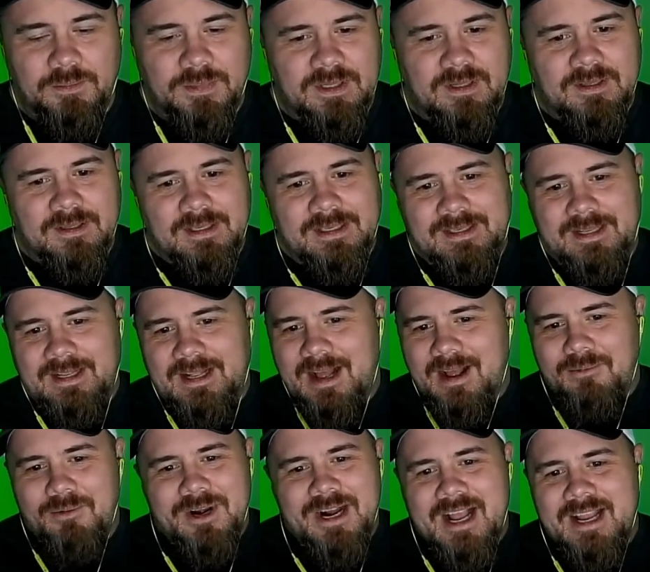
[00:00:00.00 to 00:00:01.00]
But
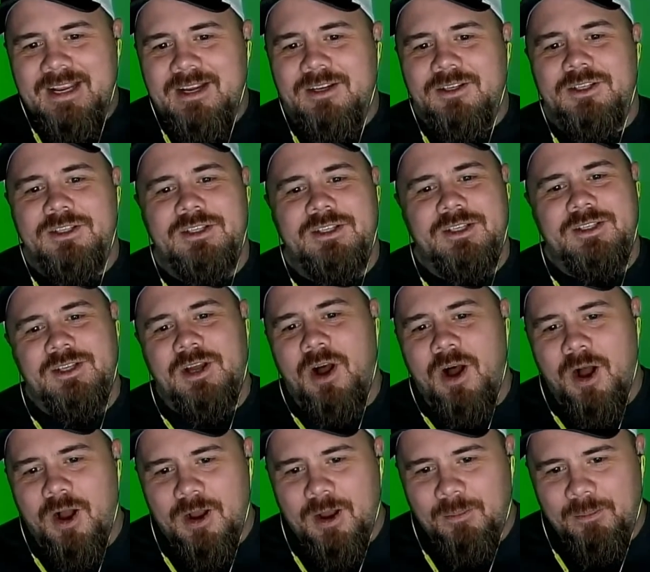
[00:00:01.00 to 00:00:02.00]
we're not here just to
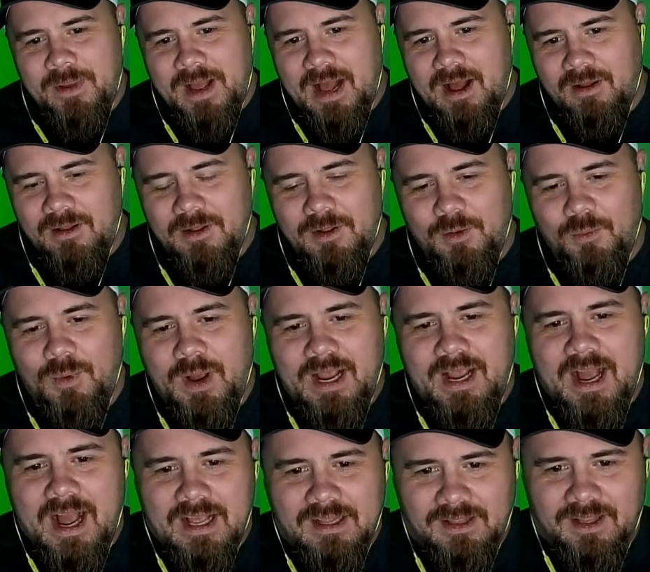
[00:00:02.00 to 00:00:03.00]
talk about why
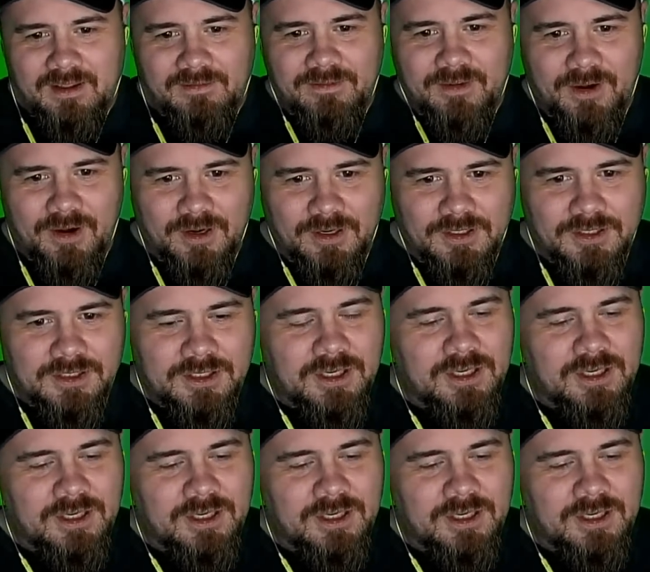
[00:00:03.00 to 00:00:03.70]
I love Arch.